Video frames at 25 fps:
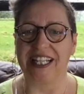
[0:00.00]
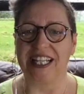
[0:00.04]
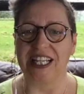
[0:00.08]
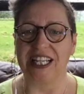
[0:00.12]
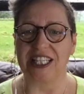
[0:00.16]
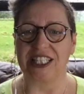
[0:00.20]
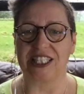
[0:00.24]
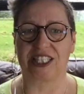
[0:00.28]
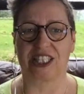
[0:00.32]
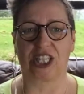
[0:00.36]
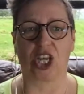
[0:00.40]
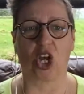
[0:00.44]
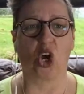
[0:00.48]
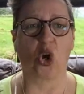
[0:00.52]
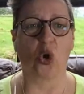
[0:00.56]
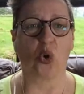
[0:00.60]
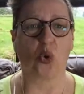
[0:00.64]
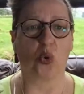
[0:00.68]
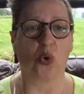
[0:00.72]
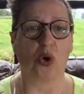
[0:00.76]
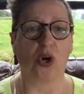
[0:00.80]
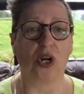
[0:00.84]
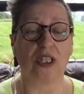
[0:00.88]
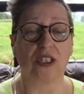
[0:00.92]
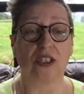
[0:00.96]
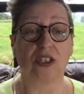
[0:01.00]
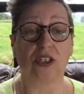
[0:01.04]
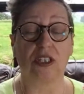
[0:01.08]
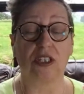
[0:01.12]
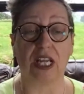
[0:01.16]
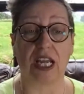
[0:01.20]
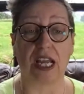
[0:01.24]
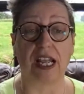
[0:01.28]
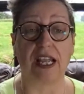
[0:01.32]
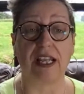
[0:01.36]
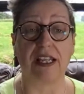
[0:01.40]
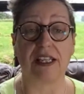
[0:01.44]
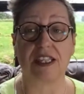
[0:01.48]
So
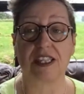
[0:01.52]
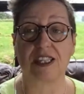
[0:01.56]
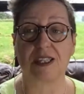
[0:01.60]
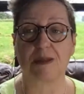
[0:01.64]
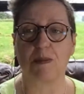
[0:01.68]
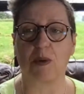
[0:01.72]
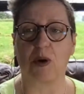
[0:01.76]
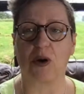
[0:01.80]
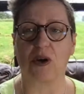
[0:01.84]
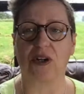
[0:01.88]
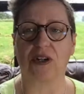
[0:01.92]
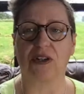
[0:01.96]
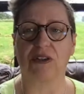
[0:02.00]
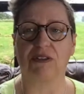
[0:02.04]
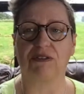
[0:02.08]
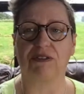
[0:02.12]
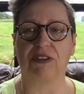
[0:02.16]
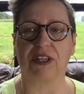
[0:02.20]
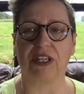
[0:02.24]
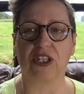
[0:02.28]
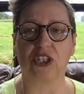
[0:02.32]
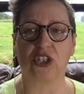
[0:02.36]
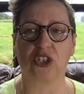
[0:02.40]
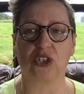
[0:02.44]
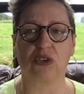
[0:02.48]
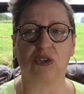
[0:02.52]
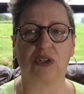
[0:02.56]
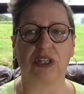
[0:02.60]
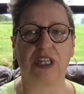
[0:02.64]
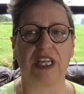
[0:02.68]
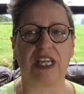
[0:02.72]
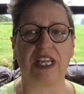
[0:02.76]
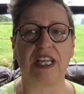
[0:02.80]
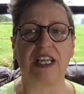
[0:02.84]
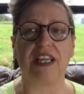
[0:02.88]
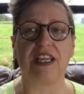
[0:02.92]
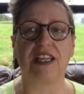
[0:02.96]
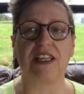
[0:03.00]
today's Spot on Feng Shui
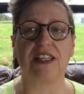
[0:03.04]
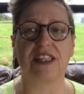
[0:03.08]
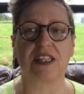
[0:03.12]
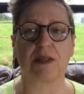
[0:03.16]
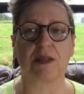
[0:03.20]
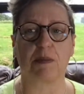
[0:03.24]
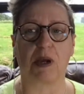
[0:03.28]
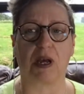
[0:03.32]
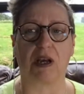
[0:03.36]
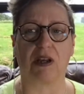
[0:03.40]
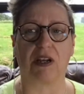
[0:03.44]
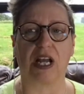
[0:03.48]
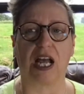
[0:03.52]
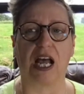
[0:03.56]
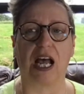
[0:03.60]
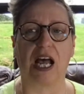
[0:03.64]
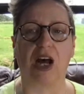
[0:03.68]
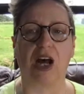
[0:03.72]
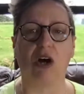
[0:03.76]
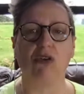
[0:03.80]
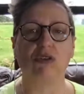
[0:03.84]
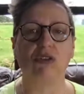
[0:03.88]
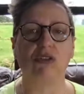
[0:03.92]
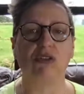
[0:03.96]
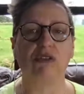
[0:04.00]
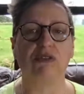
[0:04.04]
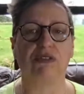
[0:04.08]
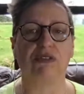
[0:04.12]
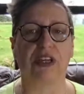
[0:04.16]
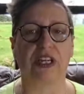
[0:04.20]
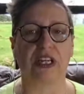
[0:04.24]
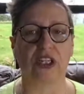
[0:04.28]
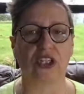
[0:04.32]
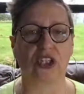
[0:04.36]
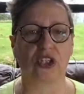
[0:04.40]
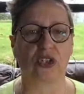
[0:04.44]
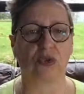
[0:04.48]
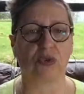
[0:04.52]
is about how to Feng
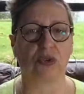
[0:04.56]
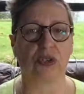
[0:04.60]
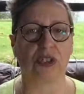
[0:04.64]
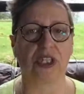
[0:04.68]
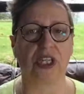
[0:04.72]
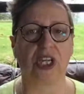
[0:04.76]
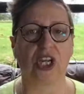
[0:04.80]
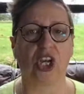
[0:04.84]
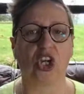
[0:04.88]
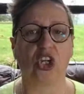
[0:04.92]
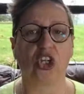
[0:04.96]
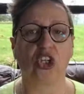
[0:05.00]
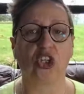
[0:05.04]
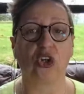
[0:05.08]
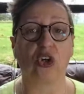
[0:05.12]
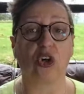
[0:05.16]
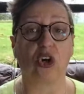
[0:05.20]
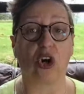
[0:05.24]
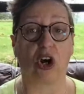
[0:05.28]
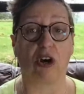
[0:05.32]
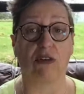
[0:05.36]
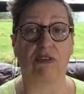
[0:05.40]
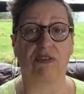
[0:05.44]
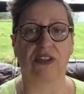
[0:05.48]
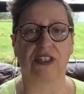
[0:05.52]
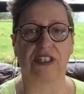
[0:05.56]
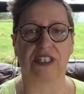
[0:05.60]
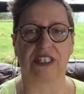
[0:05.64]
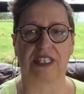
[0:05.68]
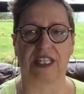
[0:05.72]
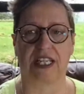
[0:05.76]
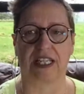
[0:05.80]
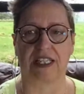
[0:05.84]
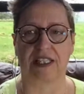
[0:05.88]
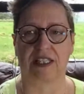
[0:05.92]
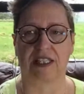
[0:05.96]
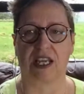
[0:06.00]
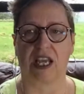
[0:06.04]
Shui your office
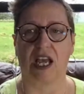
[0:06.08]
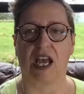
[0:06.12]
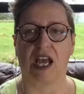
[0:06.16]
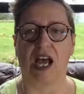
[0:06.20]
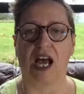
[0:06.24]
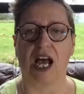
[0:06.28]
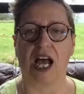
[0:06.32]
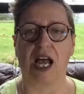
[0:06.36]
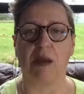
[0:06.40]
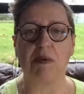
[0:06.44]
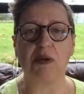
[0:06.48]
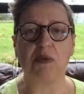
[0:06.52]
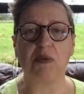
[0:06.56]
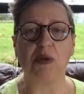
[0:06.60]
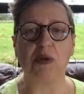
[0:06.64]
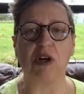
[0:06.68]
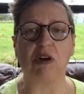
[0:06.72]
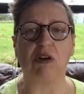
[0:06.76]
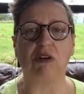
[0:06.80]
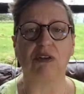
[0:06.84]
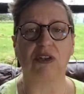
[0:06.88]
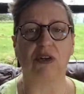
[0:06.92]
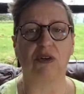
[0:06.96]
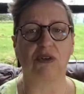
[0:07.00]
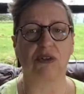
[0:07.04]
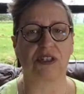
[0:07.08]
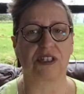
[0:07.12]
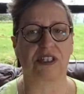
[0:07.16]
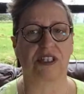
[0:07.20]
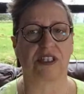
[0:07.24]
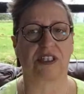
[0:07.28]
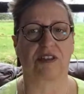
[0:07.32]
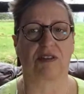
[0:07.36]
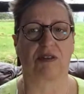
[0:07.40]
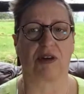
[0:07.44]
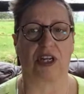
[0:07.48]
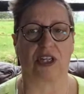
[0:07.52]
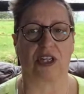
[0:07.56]
desk. I mean, we all know the
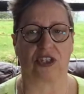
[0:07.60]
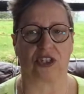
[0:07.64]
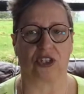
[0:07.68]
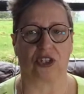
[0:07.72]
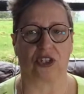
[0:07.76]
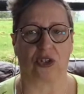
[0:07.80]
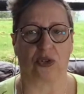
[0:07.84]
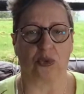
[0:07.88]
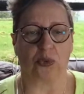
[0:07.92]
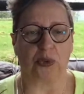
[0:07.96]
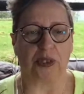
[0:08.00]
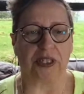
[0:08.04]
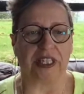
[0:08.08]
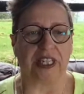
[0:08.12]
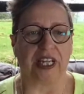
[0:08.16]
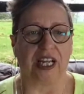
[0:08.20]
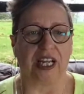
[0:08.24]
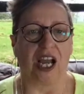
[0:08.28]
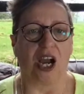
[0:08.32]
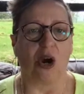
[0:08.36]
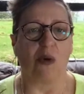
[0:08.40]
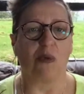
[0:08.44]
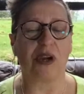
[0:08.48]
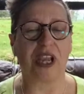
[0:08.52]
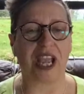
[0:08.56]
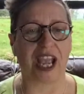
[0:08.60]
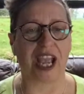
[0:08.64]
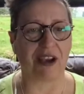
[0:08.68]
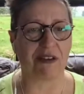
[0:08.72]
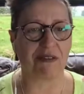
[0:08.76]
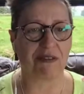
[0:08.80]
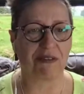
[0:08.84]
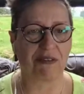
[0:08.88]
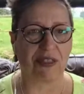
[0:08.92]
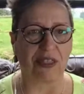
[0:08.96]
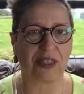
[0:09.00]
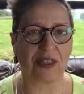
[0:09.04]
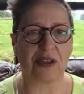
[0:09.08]
situation, don't we? We
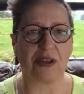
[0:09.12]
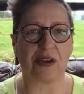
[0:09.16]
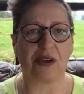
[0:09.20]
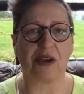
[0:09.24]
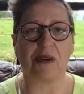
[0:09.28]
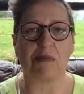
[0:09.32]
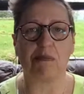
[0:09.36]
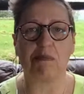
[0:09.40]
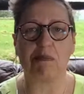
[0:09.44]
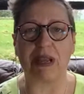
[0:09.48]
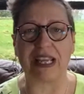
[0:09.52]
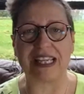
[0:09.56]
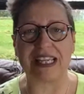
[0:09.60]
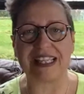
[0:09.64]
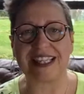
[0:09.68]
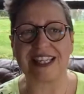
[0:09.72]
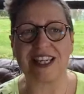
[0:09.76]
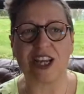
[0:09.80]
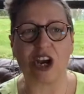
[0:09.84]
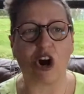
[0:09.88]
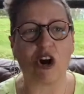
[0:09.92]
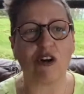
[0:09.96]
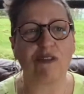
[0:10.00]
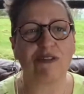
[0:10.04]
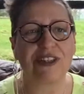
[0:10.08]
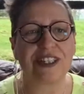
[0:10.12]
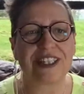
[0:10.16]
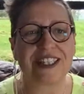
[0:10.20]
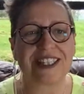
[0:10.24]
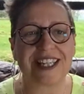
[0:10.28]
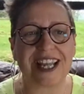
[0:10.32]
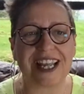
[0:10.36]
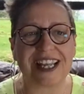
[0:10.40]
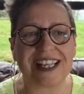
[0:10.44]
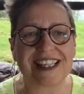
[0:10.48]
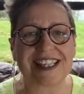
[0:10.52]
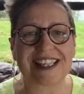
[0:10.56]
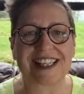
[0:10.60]
have the messy office
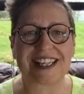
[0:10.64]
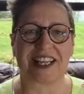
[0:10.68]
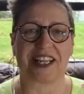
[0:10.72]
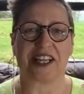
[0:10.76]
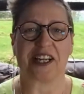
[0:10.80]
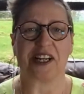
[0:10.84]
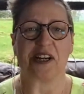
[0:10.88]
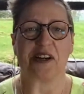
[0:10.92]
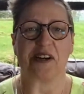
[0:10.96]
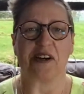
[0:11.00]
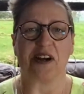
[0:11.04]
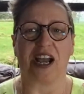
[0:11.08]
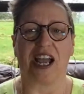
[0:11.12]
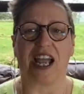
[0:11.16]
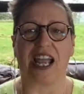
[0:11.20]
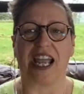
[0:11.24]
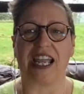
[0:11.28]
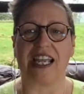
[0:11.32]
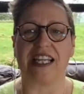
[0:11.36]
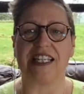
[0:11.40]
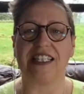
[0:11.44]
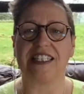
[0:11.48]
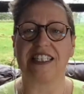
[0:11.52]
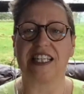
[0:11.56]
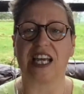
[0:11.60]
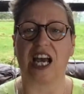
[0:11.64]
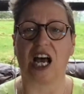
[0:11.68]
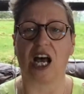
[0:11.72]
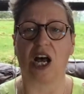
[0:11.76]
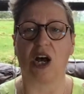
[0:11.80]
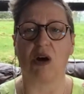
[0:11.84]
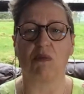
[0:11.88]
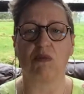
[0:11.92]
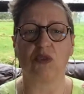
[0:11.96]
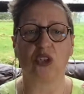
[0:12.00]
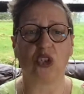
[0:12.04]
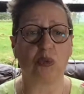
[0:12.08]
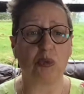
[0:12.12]
desk, and
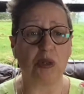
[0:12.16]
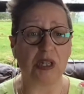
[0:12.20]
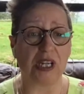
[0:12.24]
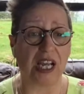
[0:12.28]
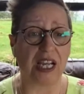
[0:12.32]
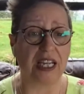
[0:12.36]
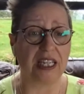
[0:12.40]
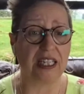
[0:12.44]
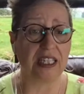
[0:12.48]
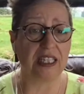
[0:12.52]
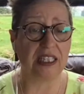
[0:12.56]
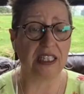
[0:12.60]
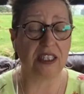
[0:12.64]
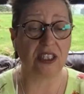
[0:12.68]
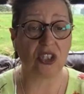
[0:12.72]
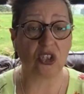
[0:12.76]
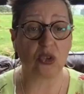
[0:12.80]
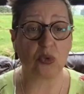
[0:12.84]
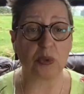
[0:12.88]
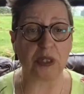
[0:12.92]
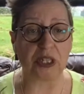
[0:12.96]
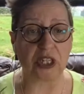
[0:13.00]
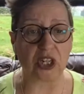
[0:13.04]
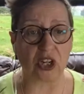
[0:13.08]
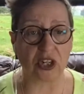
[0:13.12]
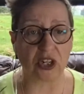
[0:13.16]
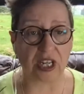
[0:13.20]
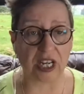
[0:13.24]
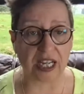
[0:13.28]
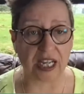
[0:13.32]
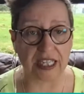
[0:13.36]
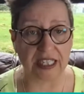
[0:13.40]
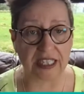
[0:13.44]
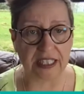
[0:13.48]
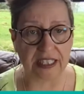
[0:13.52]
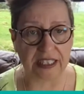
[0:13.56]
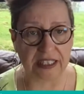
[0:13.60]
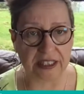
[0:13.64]
um, do we like it? Do we not
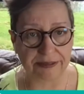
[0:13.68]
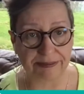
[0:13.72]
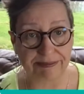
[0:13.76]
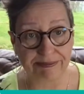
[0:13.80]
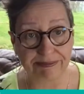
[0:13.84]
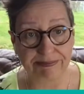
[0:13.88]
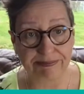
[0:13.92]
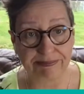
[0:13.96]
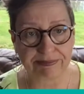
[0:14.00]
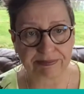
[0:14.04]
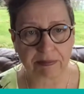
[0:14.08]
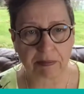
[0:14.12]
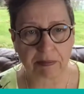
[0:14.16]
like it? Hmm.